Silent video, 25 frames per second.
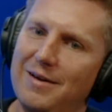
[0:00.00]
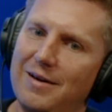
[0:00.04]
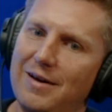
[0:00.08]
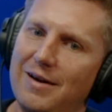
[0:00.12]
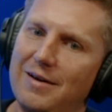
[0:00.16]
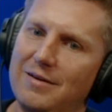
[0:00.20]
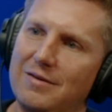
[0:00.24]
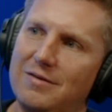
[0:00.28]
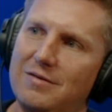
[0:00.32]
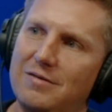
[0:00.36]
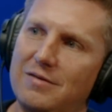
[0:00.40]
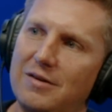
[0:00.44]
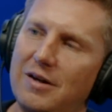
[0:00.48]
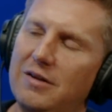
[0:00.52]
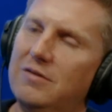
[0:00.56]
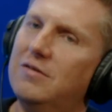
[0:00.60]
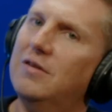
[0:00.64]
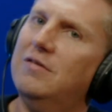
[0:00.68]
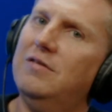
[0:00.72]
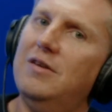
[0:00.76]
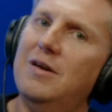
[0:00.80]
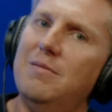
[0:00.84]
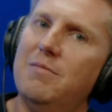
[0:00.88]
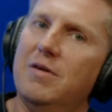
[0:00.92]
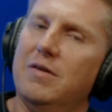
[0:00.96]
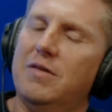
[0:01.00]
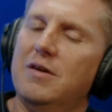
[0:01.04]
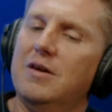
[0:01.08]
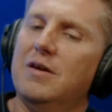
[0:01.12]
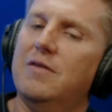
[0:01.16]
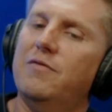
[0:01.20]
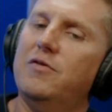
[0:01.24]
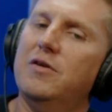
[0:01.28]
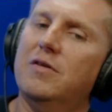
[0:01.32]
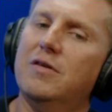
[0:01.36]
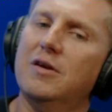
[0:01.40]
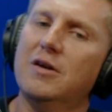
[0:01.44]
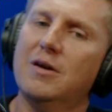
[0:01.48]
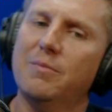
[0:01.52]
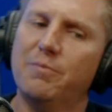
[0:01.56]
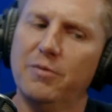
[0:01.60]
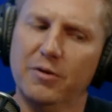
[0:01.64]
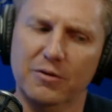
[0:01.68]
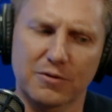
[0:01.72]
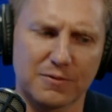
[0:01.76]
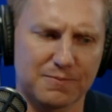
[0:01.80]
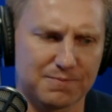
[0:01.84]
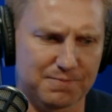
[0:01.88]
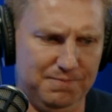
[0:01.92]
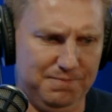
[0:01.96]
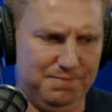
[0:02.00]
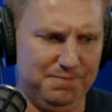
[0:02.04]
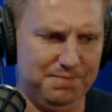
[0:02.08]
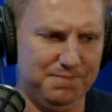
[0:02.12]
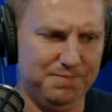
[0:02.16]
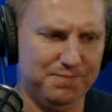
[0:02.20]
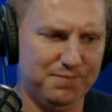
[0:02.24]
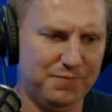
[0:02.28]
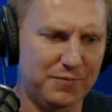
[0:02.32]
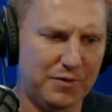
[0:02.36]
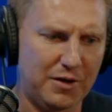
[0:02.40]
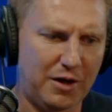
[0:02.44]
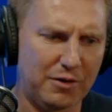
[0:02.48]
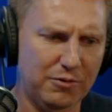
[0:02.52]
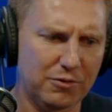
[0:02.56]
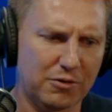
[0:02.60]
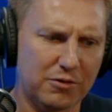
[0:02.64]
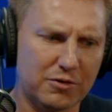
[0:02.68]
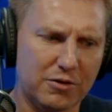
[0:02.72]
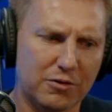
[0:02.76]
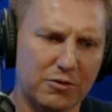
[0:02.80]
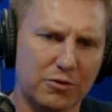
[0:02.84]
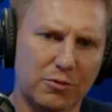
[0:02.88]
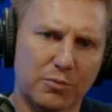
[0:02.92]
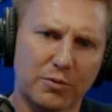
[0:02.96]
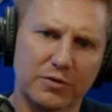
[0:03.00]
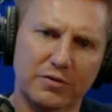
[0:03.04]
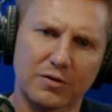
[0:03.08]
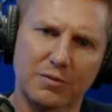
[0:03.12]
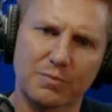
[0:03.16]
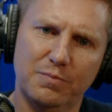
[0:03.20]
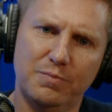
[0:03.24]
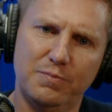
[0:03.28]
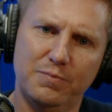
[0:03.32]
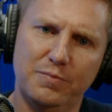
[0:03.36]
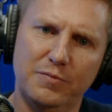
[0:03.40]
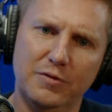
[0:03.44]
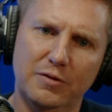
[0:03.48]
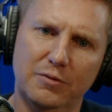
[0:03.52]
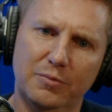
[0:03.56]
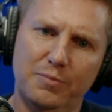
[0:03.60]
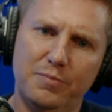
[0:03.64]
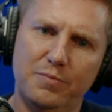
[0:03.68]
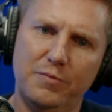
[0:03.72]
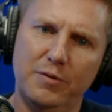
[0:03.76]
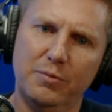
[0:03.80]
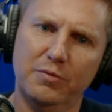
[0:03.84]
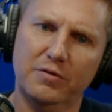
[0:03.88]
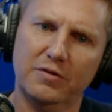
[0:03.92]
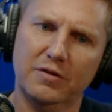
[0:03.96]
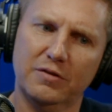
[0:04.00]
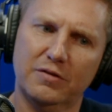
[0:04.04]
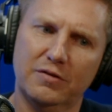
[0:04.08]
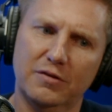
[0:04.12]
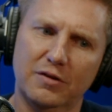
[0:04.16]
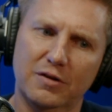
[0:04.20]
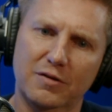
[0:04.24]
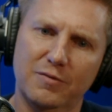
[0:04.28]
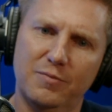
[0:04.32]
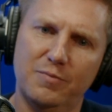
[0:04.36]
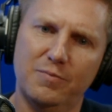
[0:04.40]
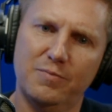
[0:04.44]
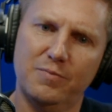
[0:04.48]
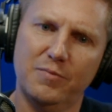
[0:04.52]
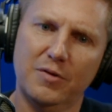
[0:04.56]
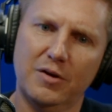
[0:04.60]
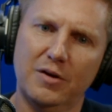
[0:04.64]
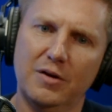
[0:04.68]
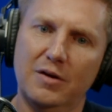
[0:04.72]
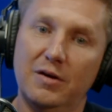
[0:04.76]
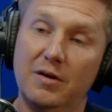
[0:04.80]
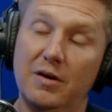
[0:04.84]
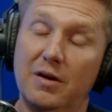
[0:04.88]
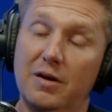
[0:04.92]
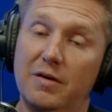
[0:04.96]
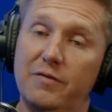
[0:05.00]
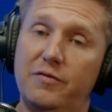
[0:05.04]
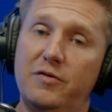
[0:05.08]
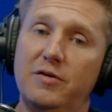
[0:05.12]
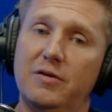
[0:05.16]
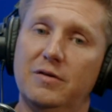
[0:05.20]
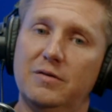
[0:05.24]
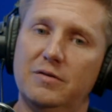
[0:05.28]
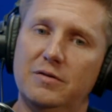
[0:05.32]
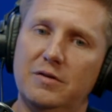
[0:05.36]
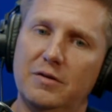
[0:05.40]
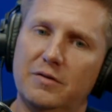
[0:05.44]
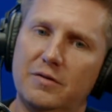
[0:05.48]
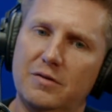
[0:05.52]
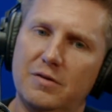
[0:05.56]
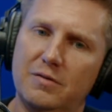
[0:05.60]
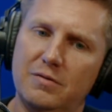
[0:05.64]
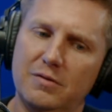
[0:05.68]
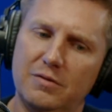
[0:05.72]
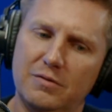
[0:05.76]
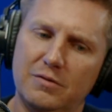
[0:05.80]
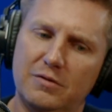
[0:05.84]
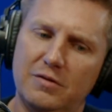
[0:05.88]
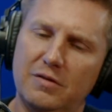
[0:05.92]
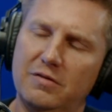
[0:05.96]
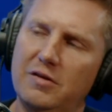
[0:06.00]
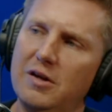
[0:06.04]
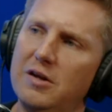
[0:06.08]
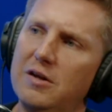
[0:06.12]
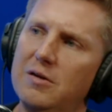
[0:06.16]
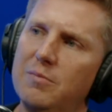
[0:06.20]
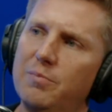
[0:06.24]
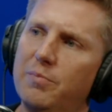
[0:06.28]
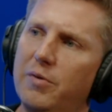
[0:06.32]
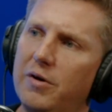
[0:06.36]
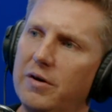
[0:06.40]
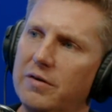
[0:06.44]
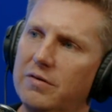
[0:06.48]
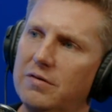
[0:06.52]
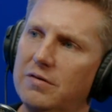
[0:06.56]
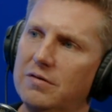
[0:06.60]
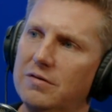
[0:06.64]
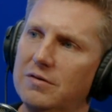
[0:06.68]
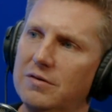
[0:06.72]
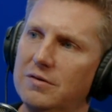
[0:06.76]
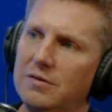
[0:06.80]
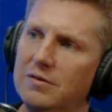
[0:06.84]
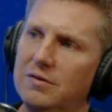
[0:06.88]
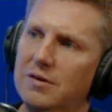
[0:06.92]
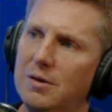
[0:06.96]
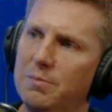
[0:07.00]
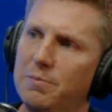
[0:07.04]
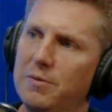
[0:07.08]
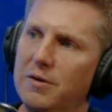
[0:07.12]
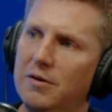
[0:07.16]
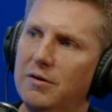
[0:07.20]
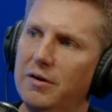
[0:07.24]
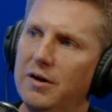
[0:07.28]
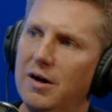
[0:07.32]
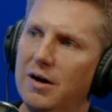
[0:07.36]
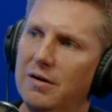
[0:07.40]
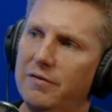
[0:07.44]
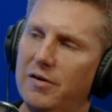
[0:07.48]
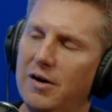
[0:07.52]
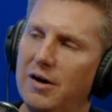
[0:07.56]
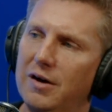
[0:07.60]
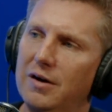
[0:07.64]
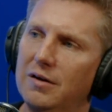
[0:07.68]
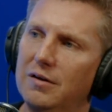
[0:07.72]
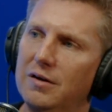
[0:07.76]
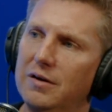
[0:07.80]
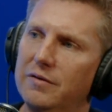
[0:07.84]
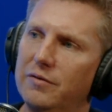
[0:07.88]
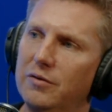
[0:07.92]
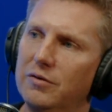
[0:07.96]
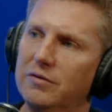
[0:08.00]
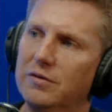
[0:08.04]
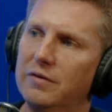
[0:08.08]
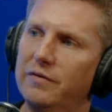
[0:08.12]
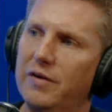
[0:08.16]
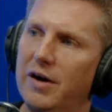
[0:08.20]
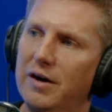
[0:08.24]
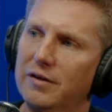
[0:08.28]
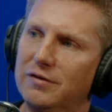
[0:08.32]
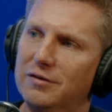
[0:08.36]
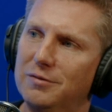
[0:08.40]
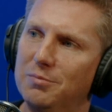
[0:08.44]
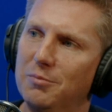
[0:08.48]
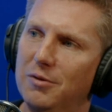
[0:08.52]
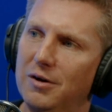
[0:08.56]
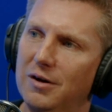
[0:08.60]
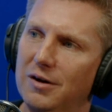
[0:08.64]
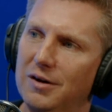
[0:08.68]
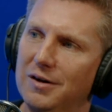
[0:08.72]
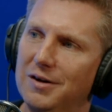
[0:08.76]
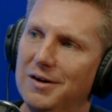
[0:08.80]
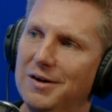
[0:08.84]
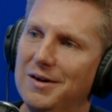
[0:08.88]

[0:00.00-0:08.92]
It's the same. I think if you think about how long ago was it? There was this sort of cesarean births typically have higher levels of asthma,